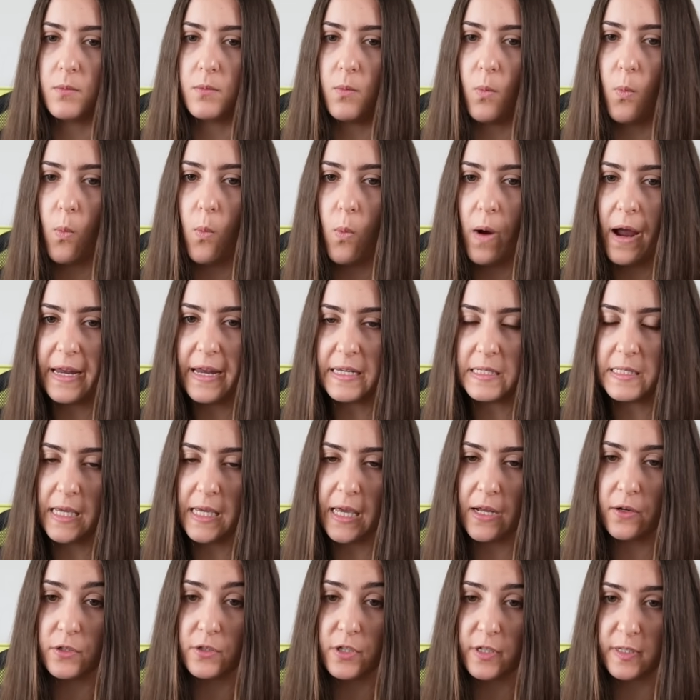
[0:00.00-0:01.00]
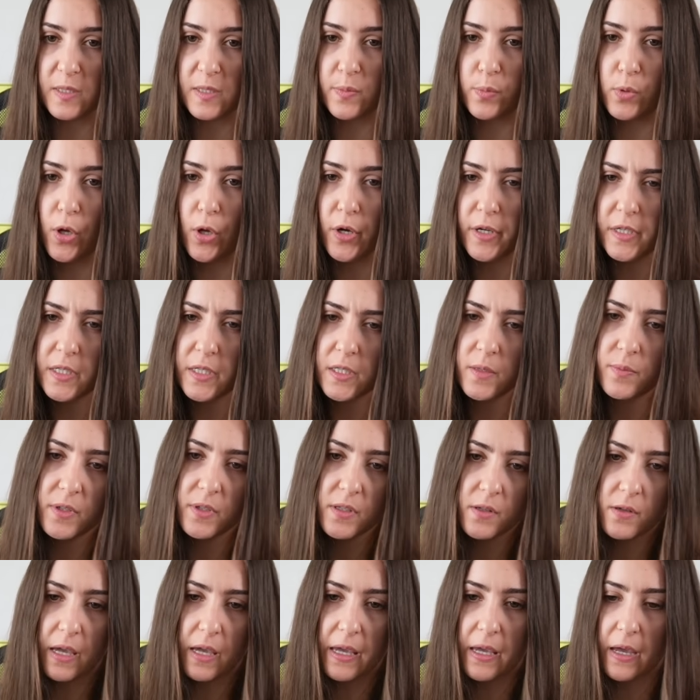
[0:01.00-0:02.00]
white cannot exploit it,
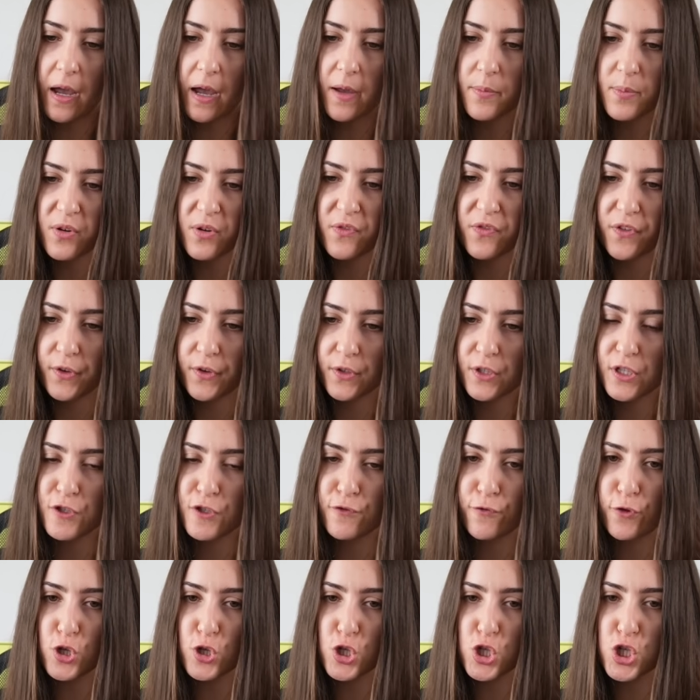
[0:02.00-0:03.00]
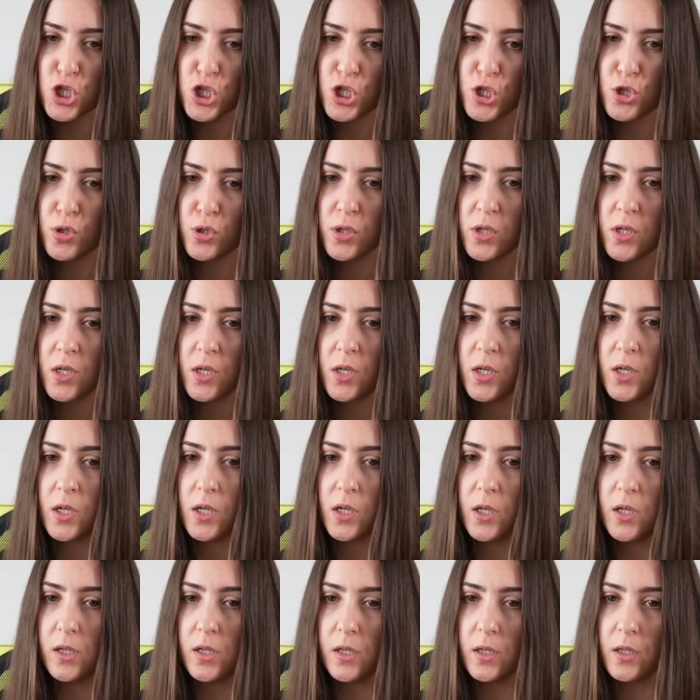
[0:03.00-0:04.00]
but okay, I prefer this version.
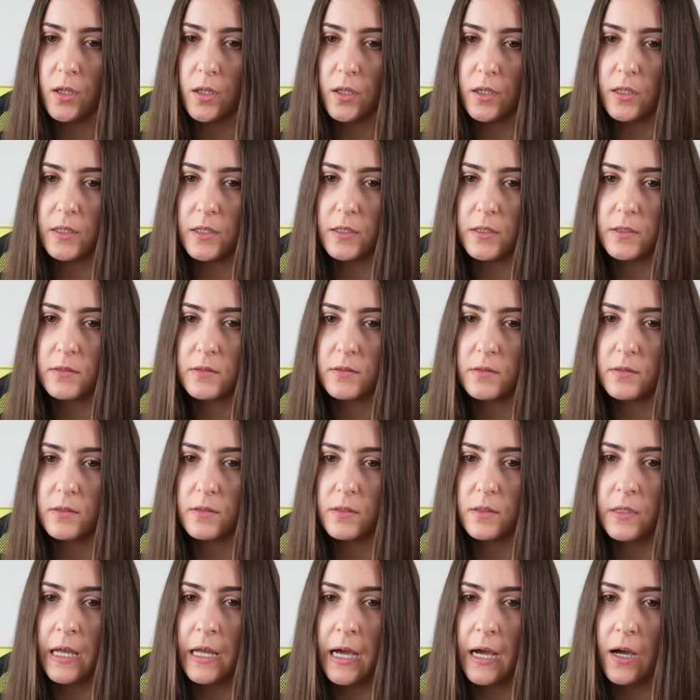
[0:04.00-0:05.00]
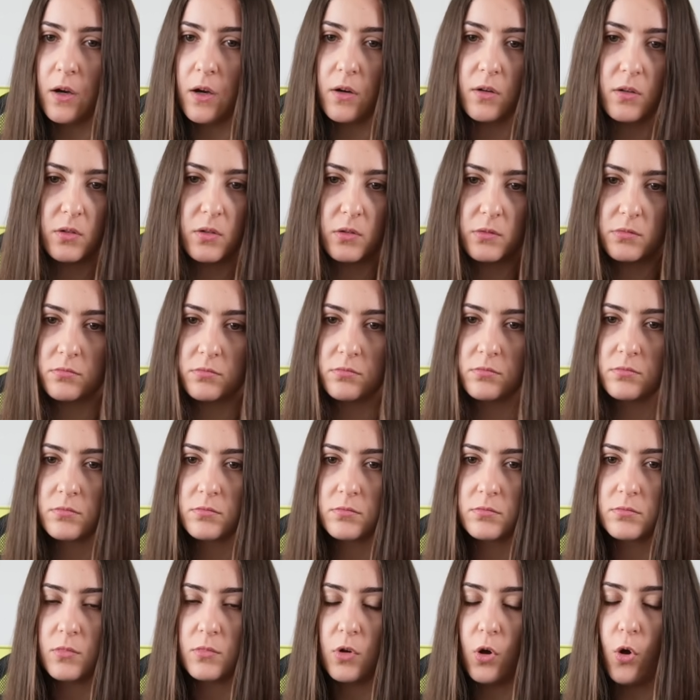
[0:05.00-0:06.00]
Now
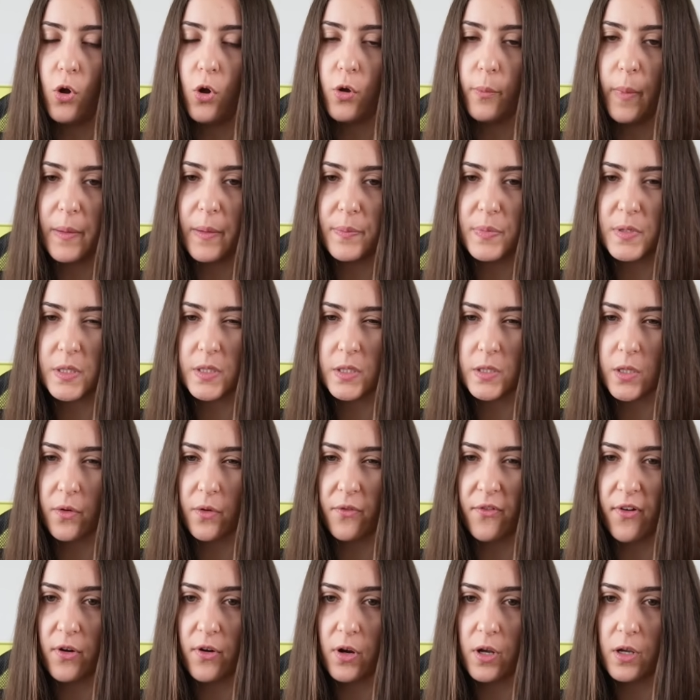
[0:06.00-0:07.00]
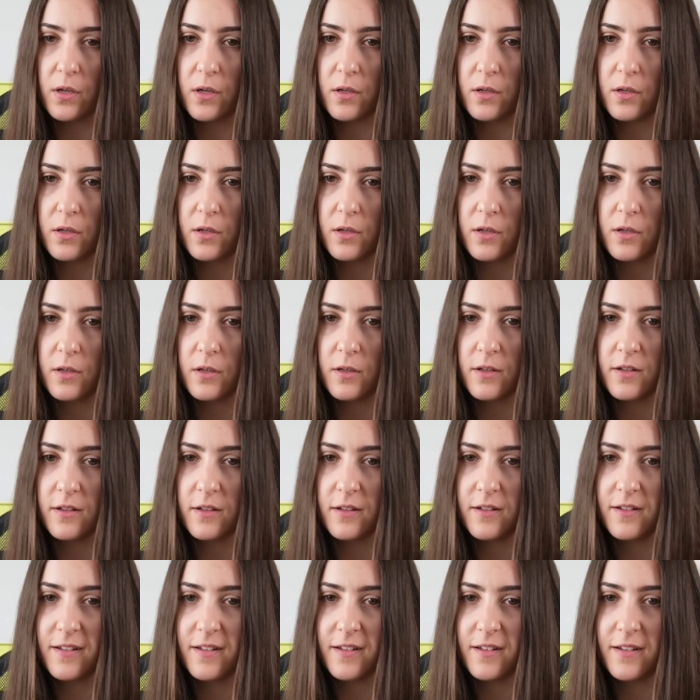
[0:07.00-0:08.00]
all my pieces are very
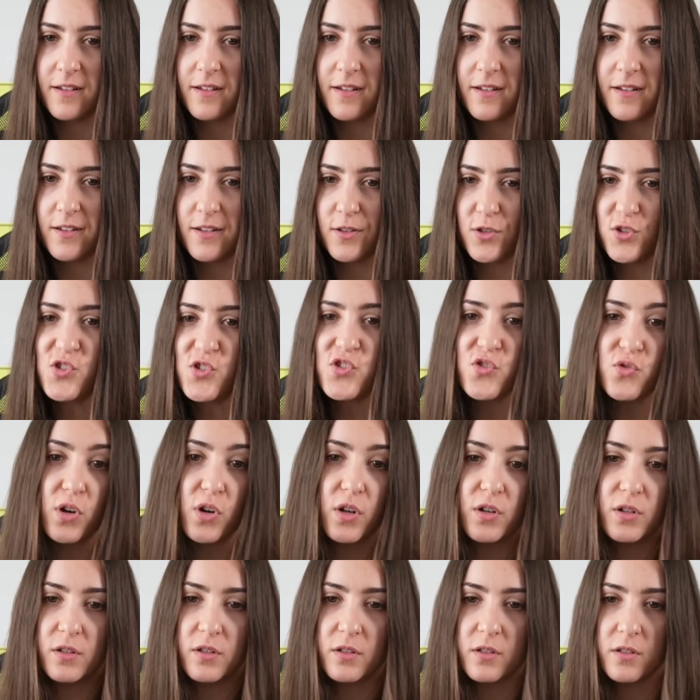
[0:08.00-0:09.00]
strong.